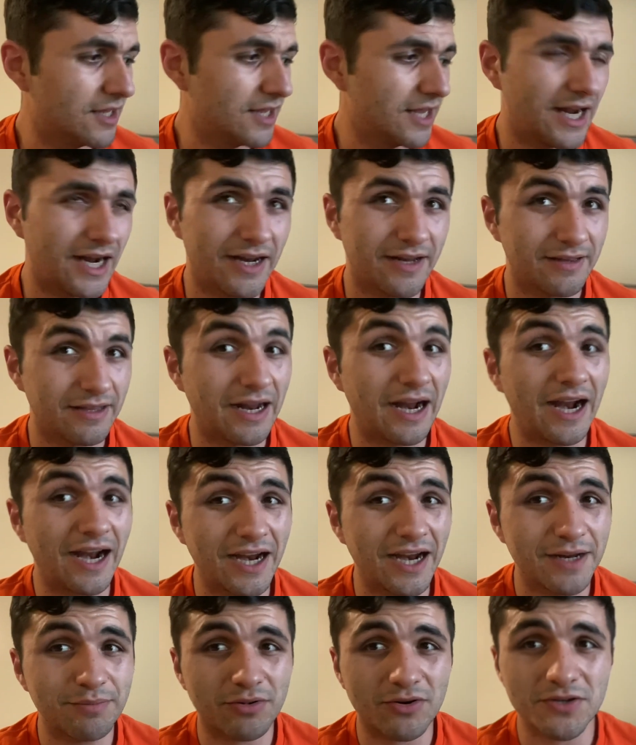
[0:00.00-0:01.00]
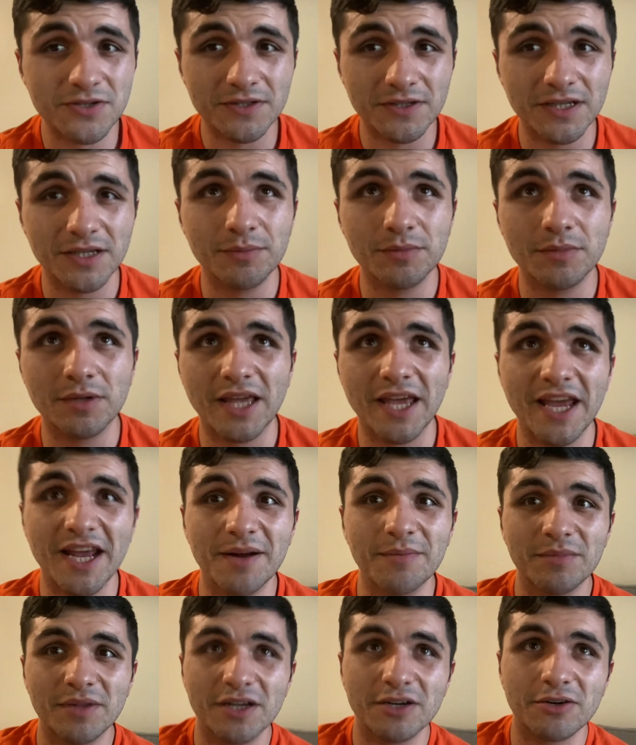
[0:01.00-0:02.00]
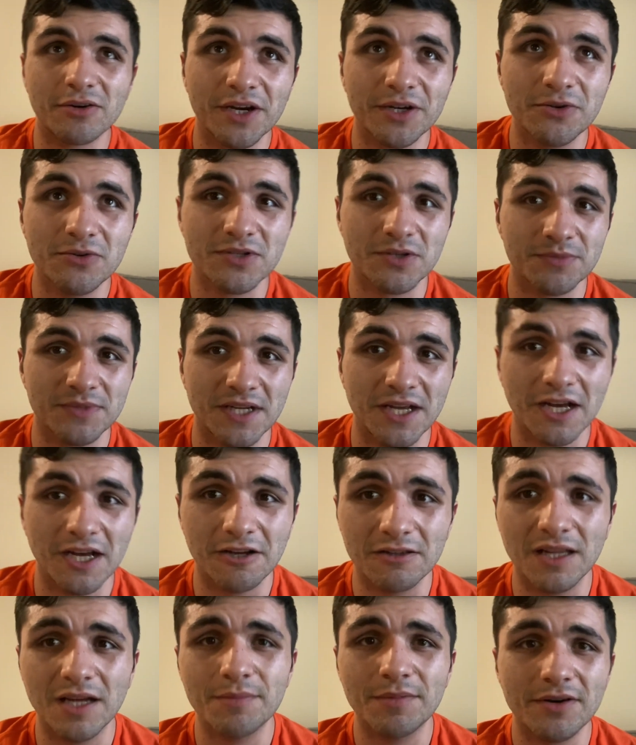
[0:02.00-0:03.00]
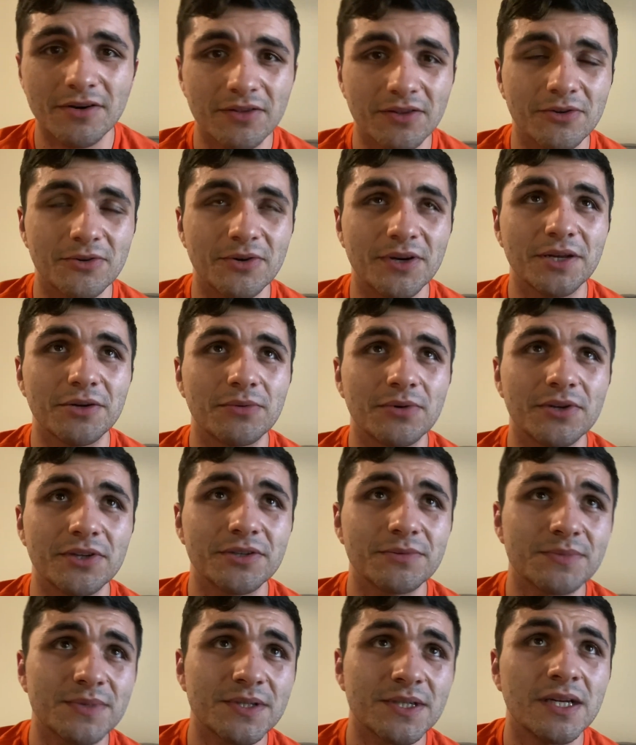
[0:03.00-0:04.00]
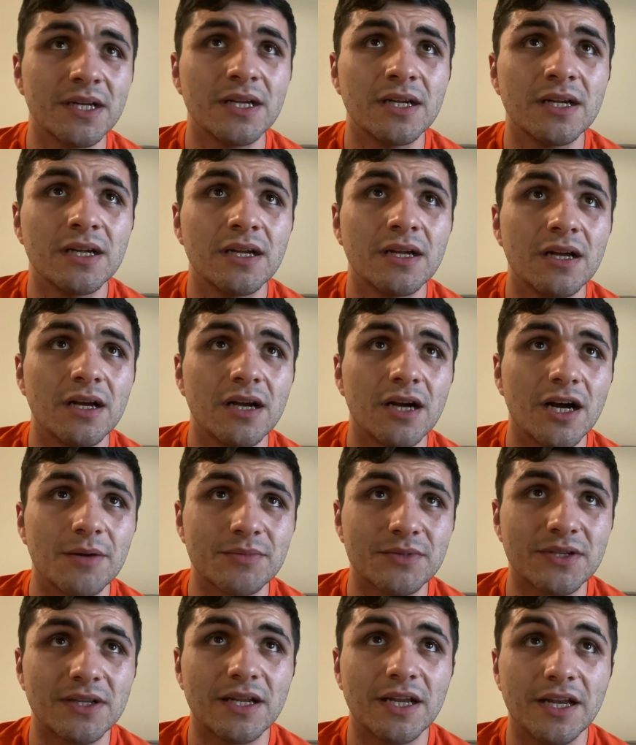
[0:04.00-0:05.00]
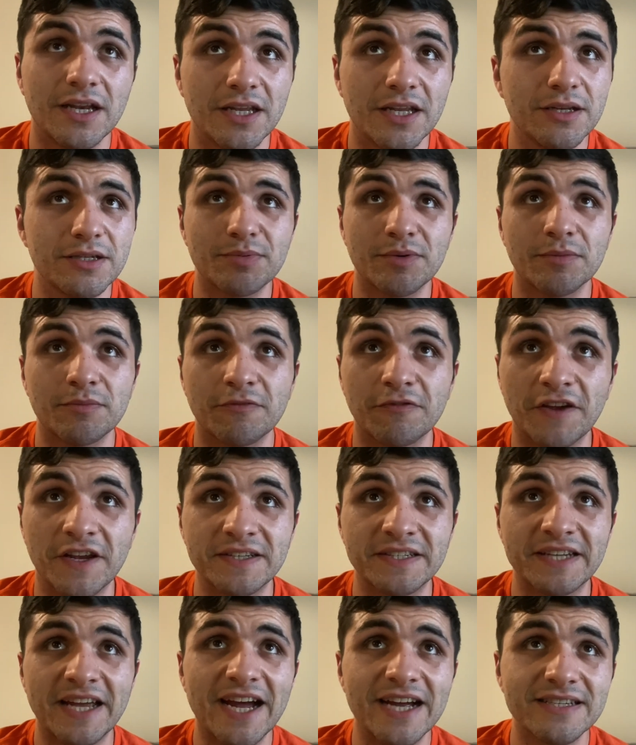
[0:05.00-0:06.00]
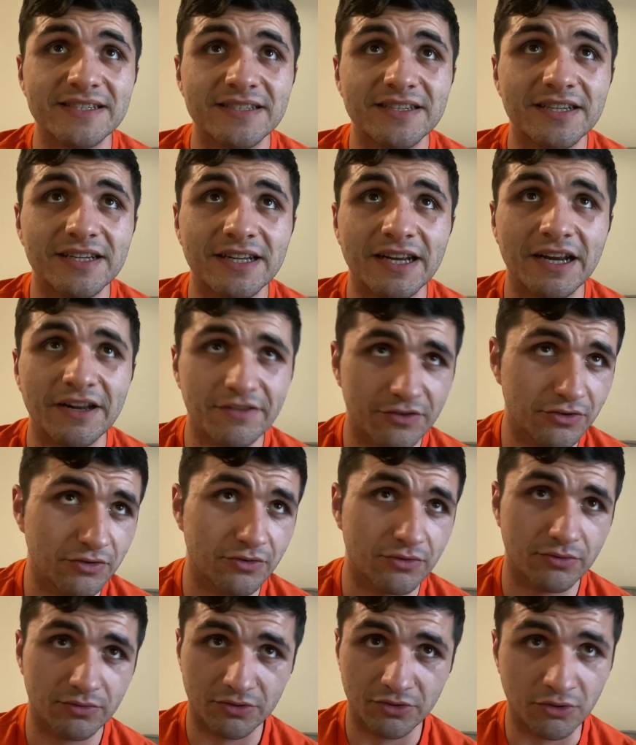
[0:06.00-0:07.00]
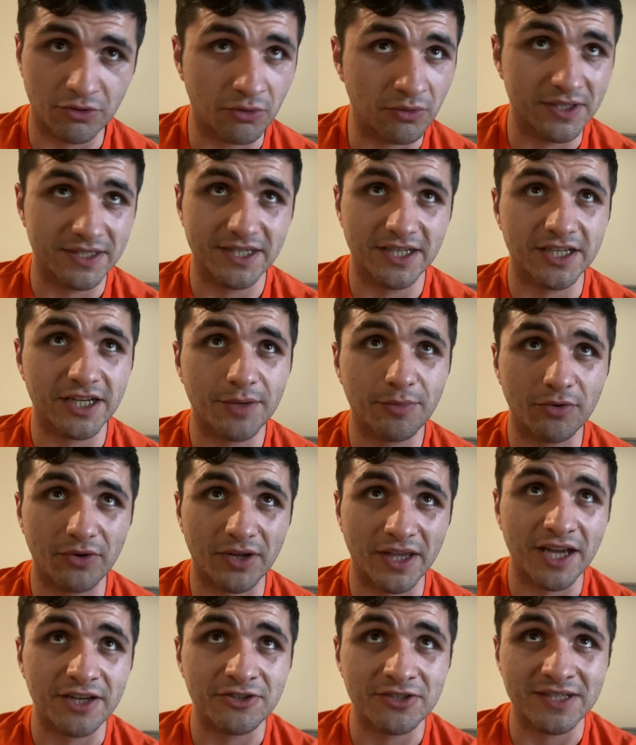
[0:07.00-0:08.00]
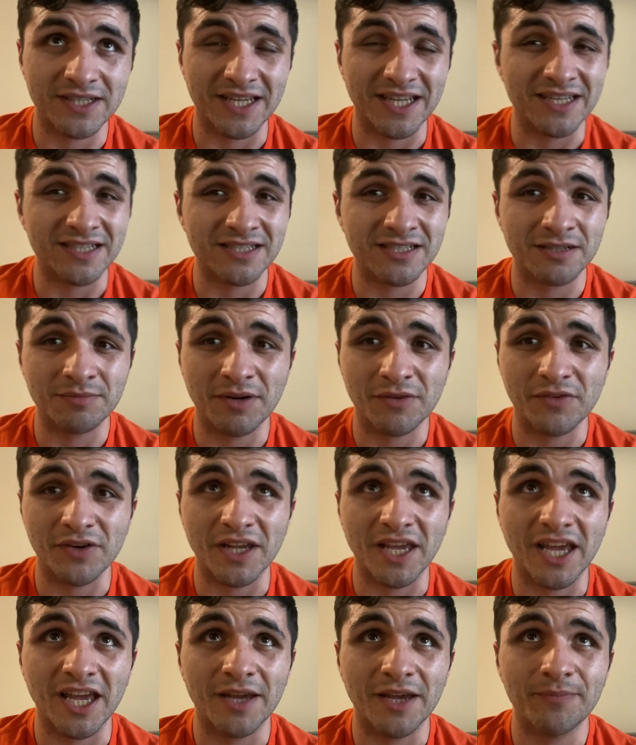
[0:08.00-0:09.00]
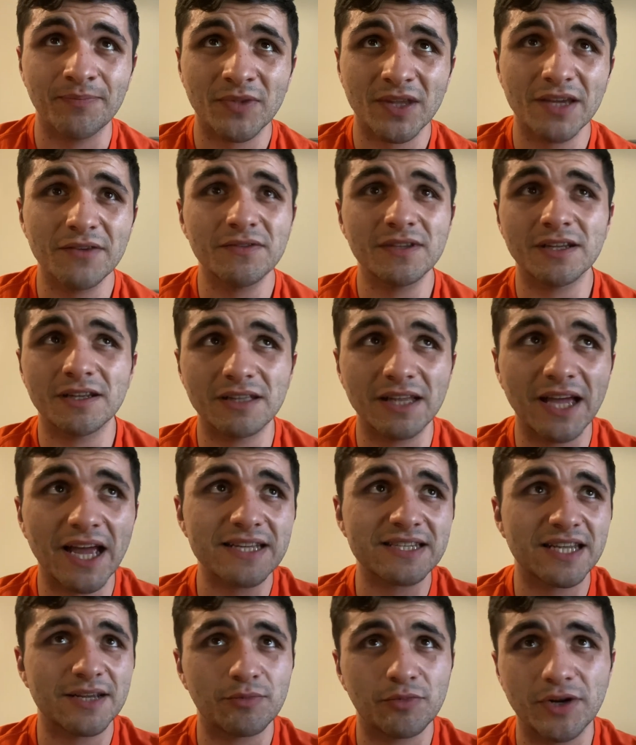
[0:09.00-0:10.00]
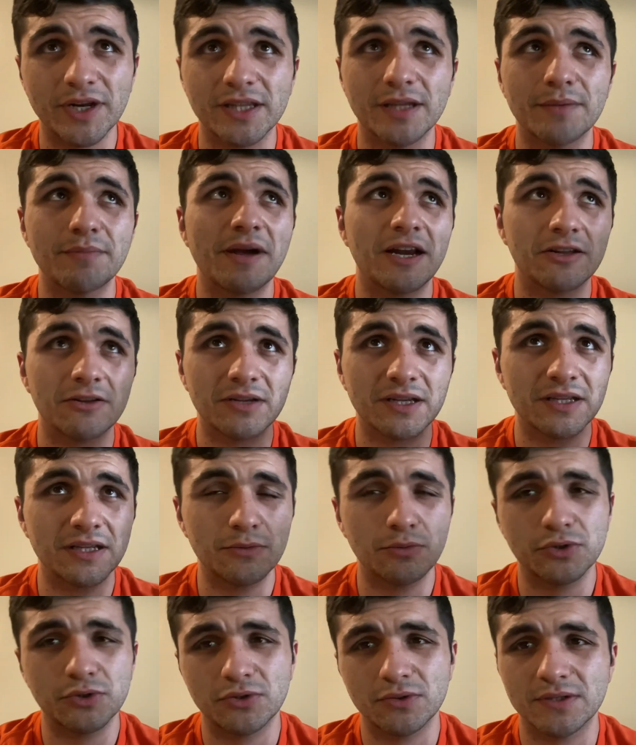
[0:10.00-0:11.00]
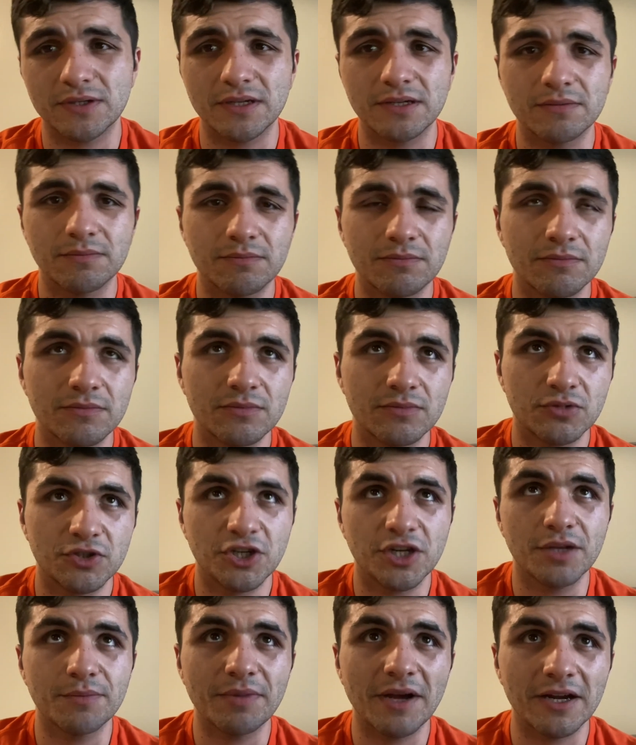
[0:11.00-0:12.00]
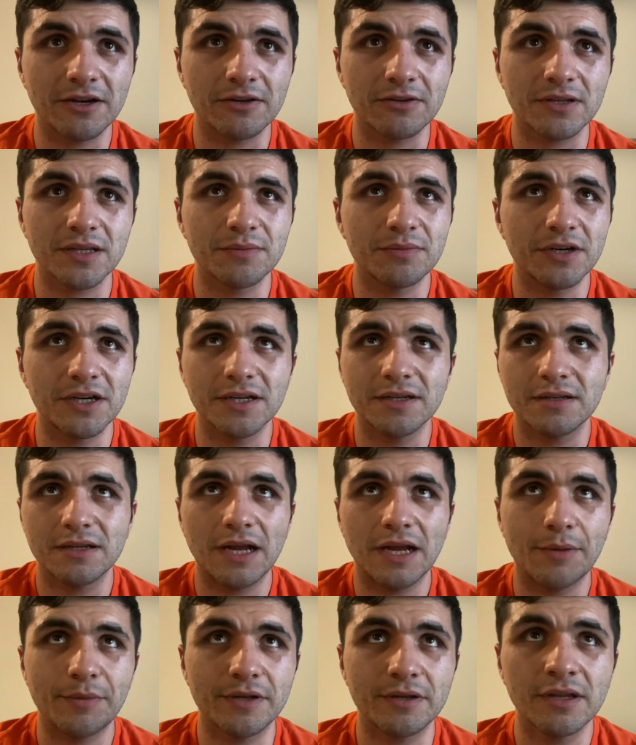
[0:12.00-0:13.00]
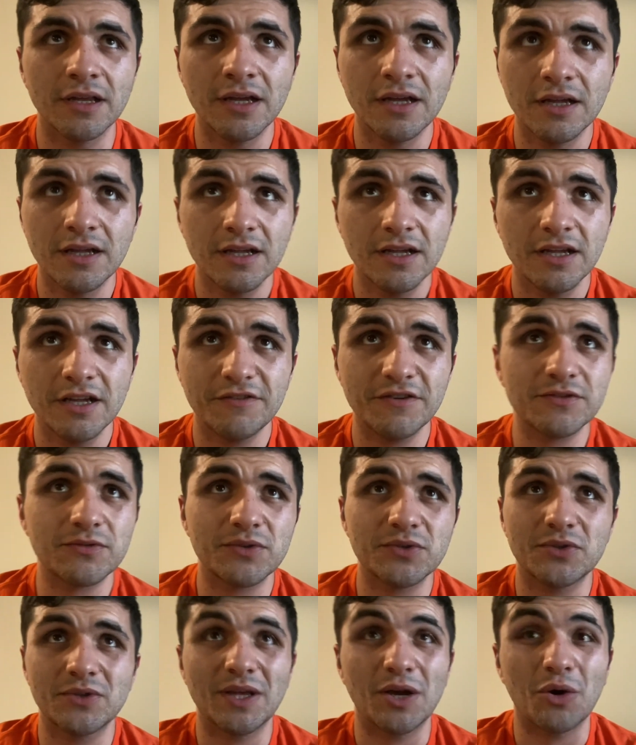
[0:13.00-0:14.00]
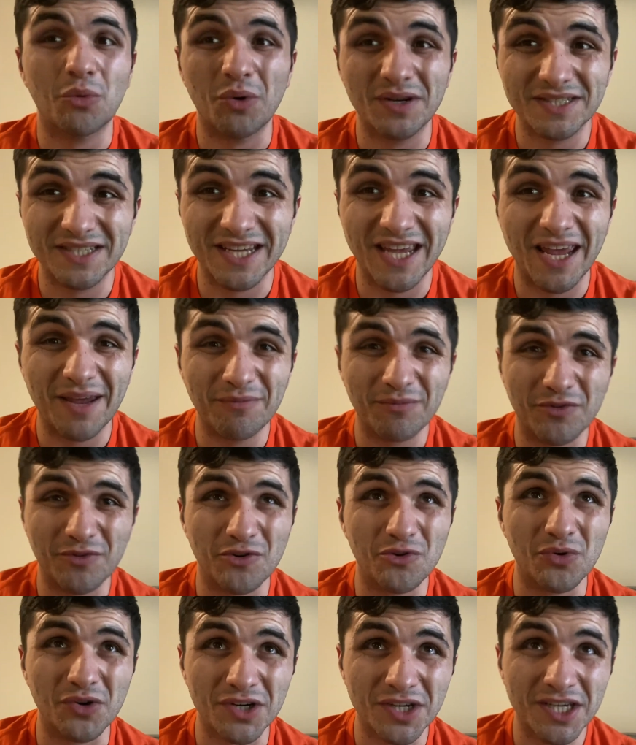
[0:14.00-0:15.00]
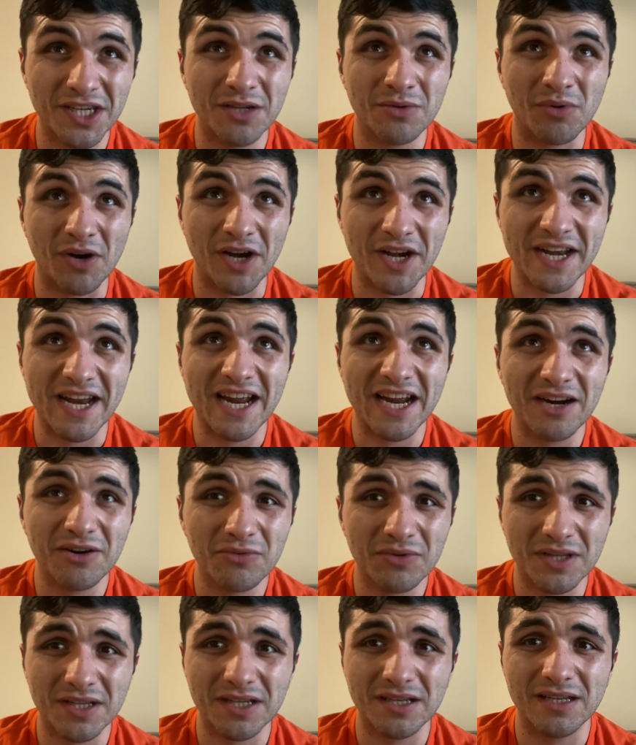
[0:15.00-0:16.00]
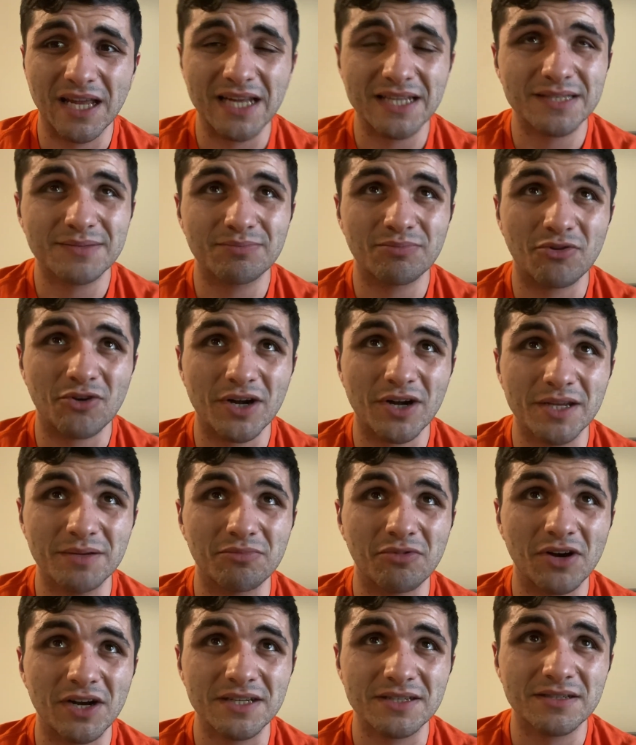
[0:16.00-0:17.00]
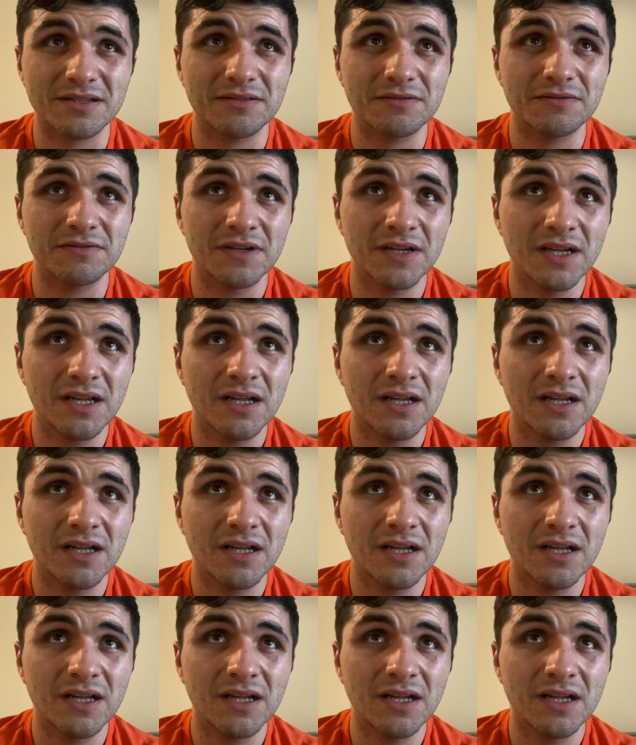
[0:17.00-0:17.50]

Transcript: I personally am in the camp that Greg Newsome's a hell of a lot better than Greedy Williams. And he's been fantastic. You only see a couple catches against him every game. Even that last game where he had the penalty, which was a shitty penalty, but I mean, if he's only doing that once a game for a rookie right now, then that's pretty impressive.